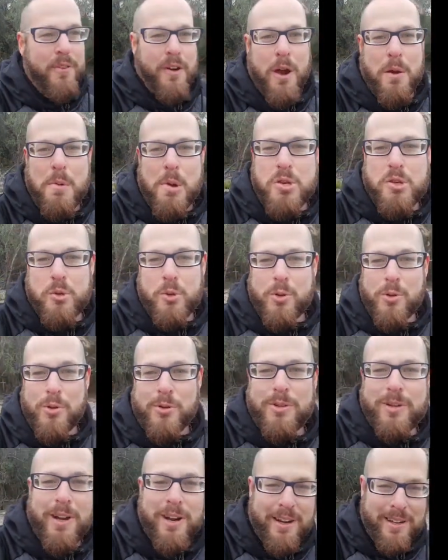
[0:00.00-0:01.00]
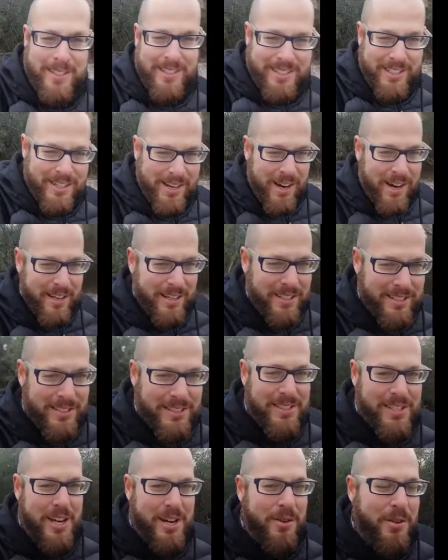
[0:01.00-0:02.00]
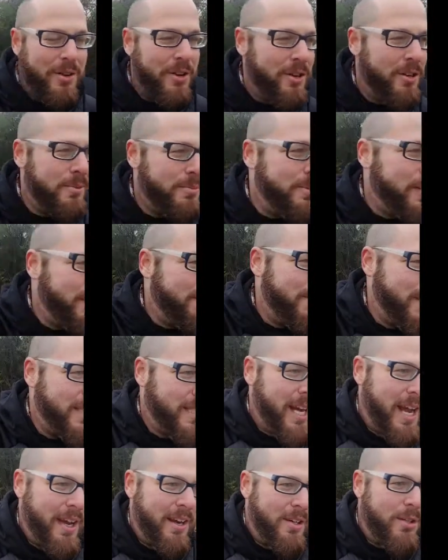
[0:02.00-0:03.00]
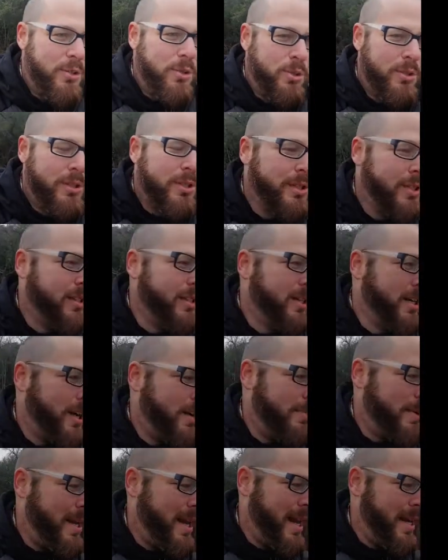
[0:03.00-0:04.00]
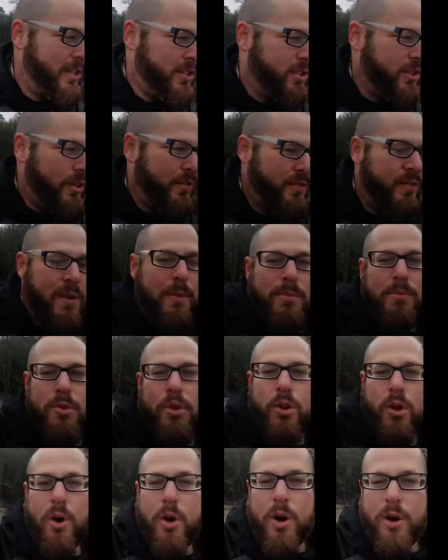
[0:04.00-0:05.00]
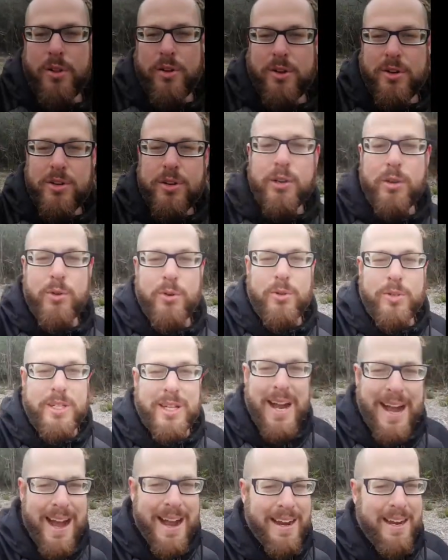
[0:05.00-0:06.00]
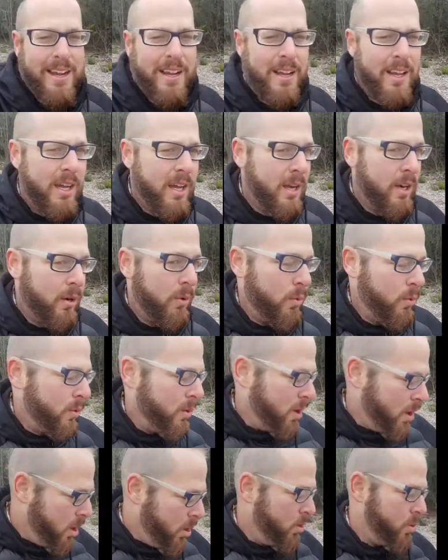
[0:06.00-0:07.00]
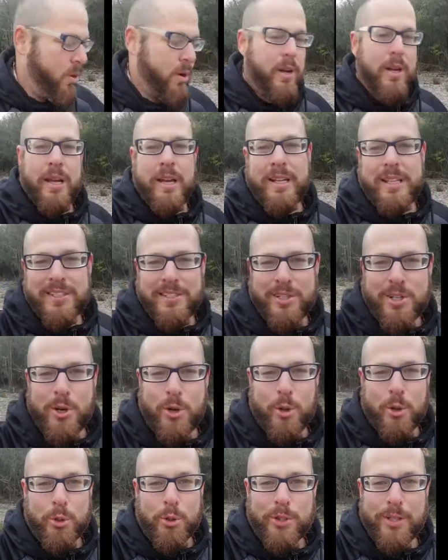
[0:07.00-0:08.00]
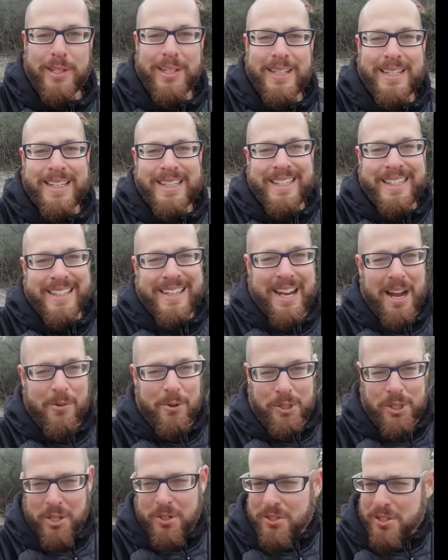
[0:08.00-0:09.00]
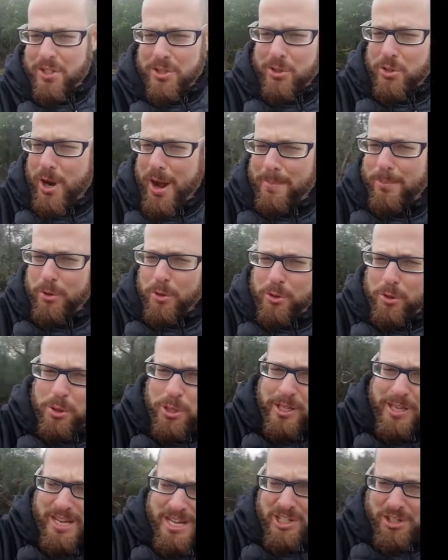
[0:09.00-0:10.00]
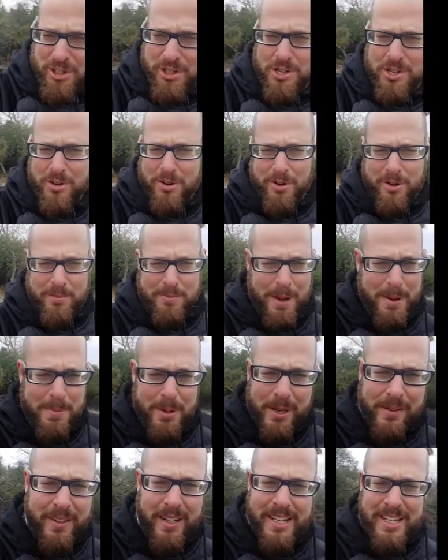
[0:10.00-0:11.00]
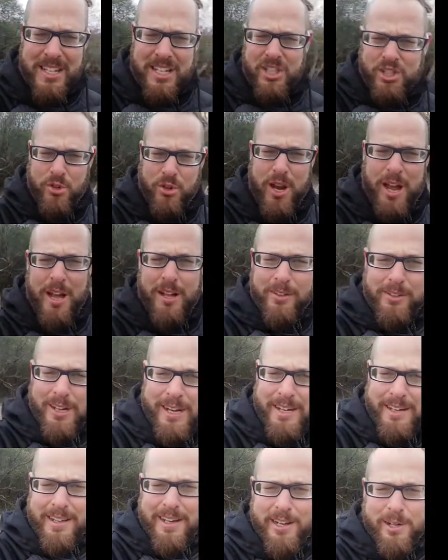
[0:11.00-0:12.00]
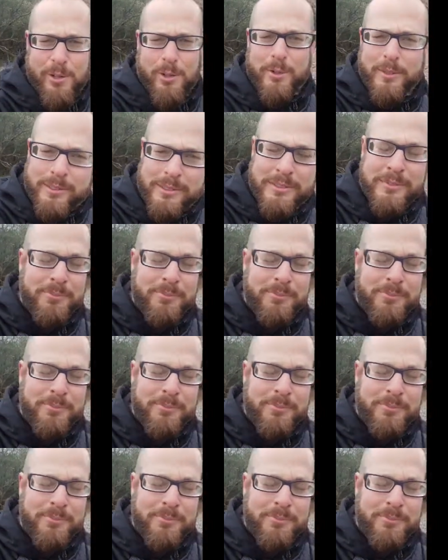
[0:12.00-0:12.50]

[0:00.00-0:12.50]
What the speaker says: Farmer Drew, Garden to Garden, Sacred Herbs and Botanicals, coming at you from northern New York. Woo! It is cold. I wish I was in a tropical location or maybe even in Israel right now.